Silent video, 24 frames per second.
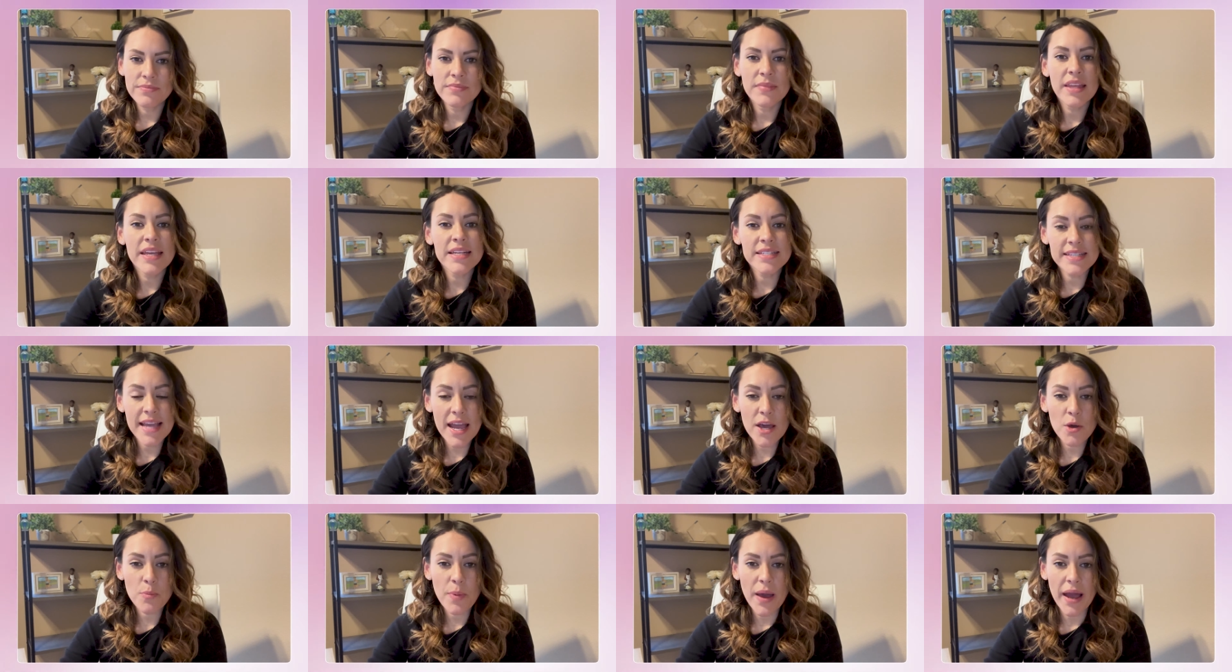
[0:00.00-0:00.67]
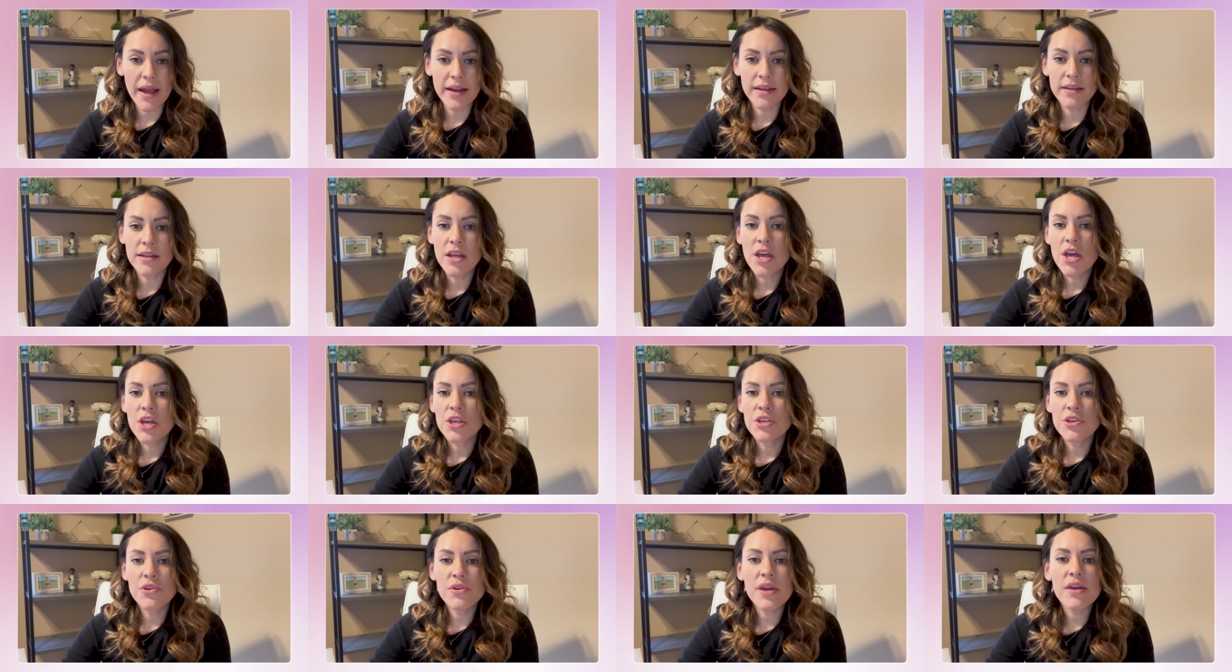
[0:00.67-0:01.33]
In Dialpad,
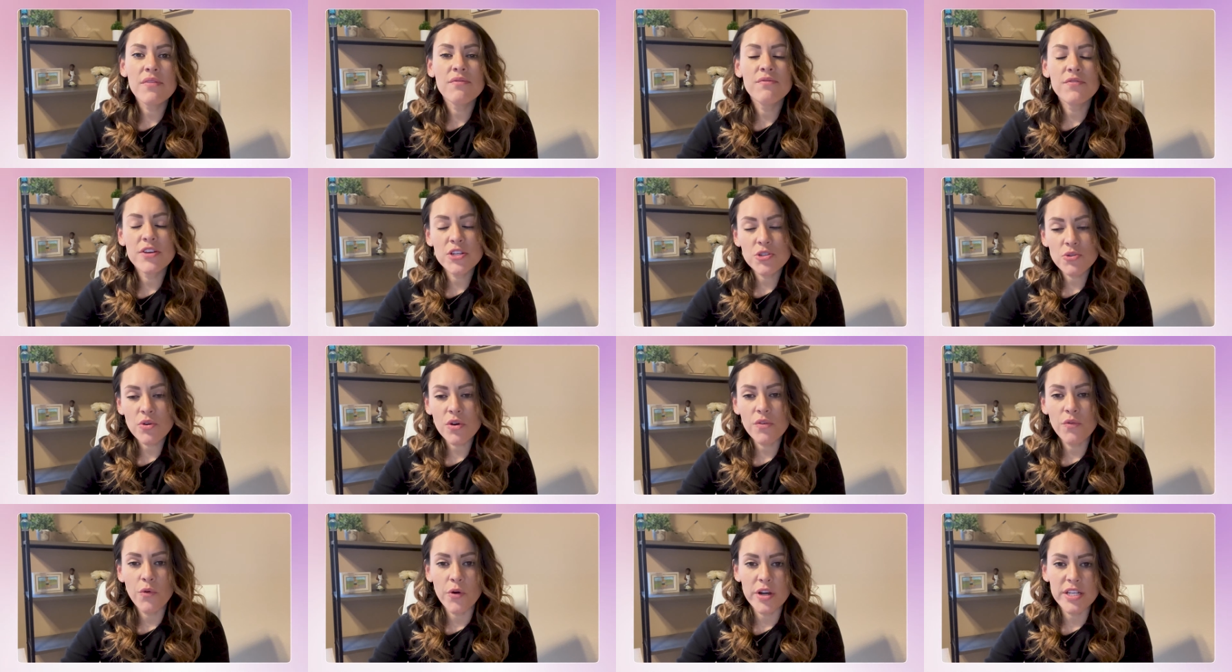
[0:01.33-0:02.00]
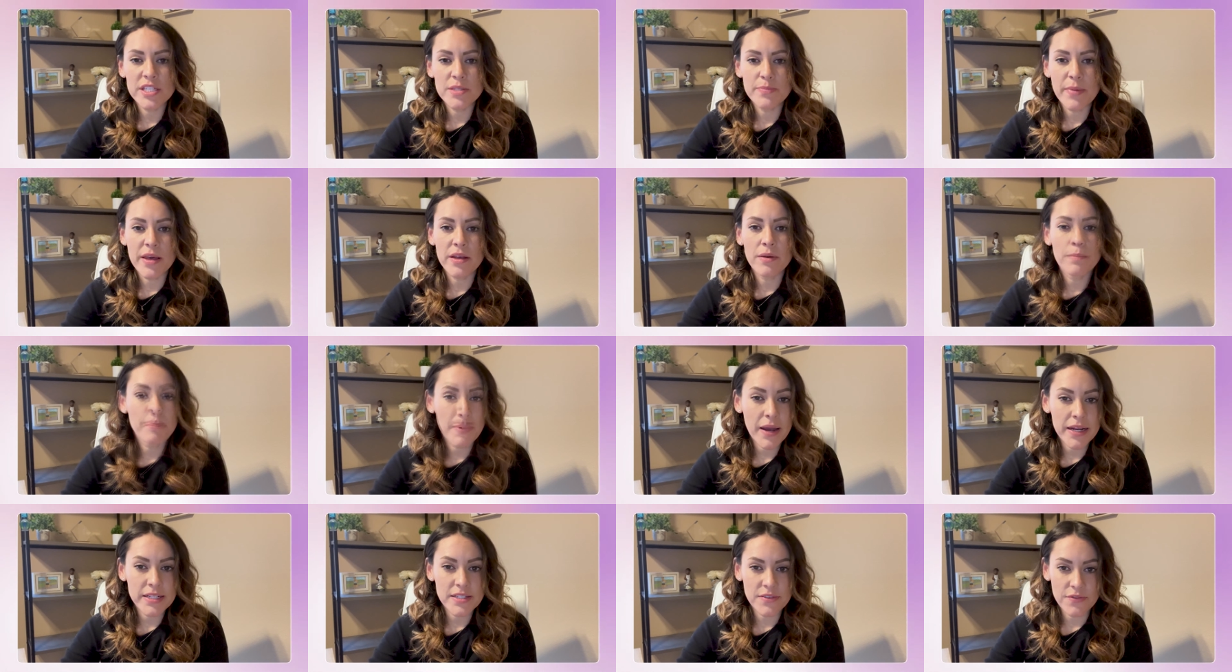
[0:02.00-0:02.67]
you get visual voicemail
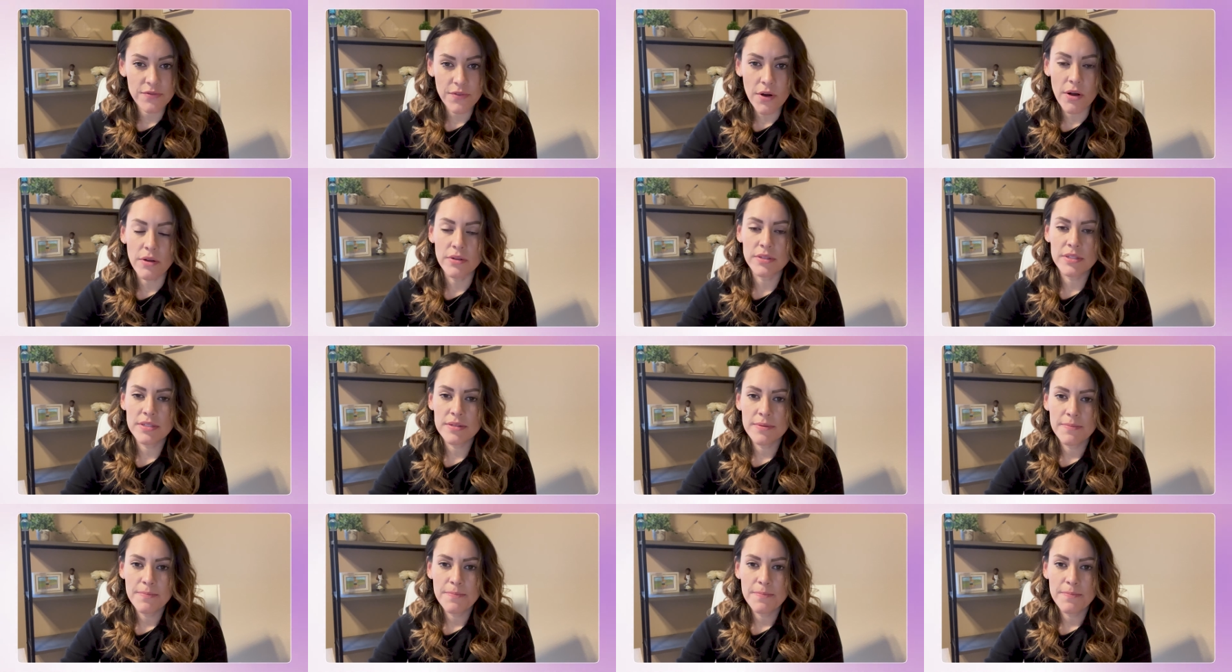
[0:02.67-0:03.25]
by default.